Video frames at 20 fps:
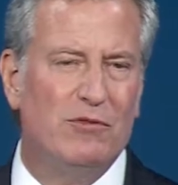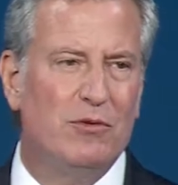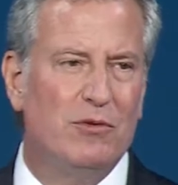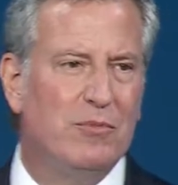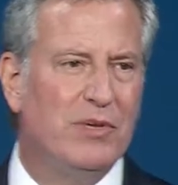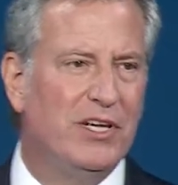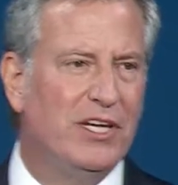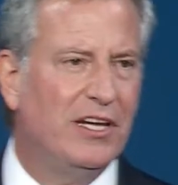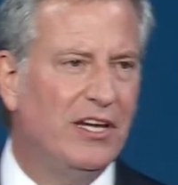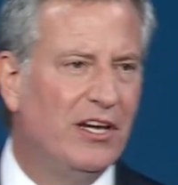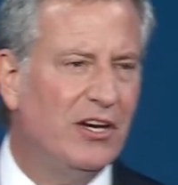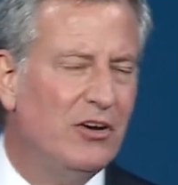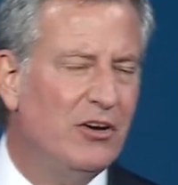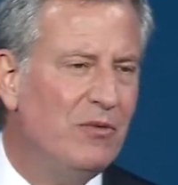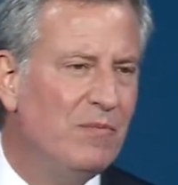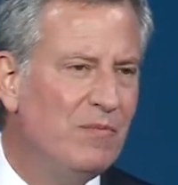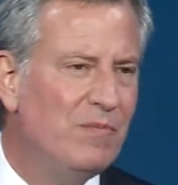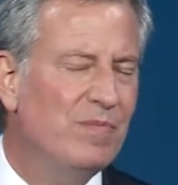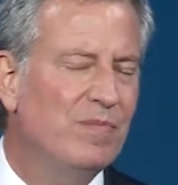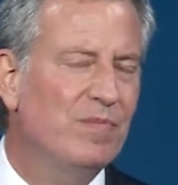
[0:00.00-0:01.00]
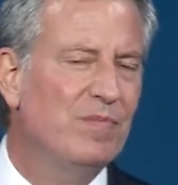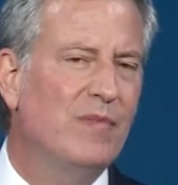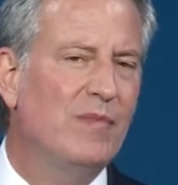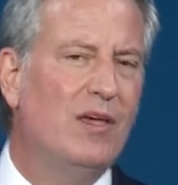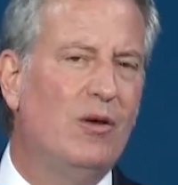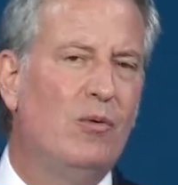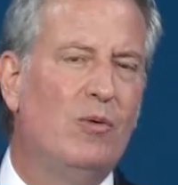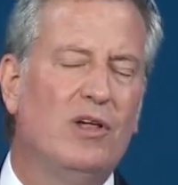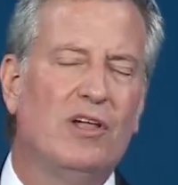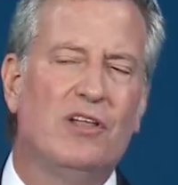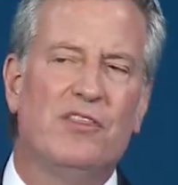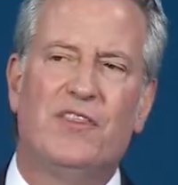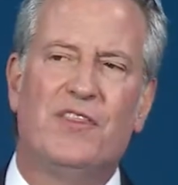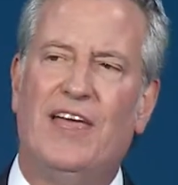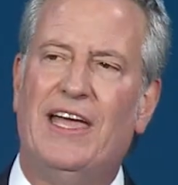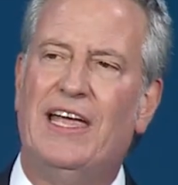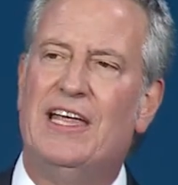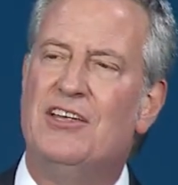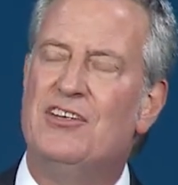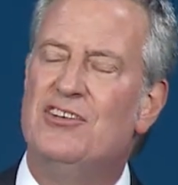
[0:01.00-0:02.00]
for being here. I want to
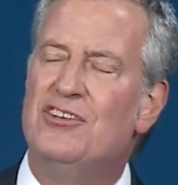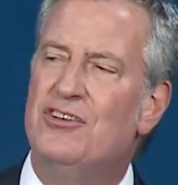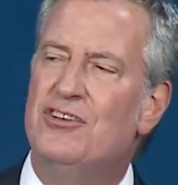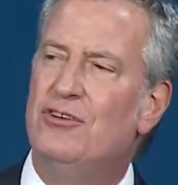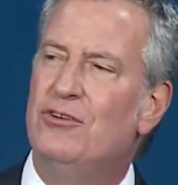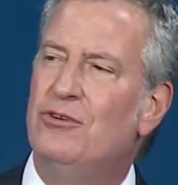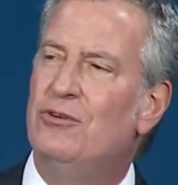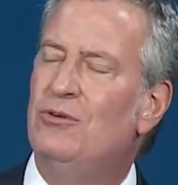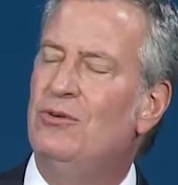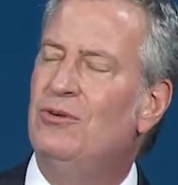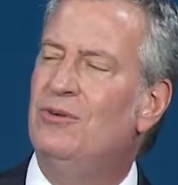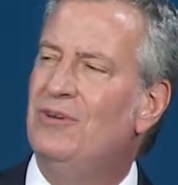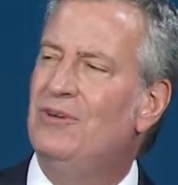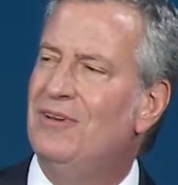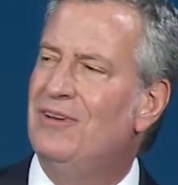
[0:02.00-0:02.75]
thank you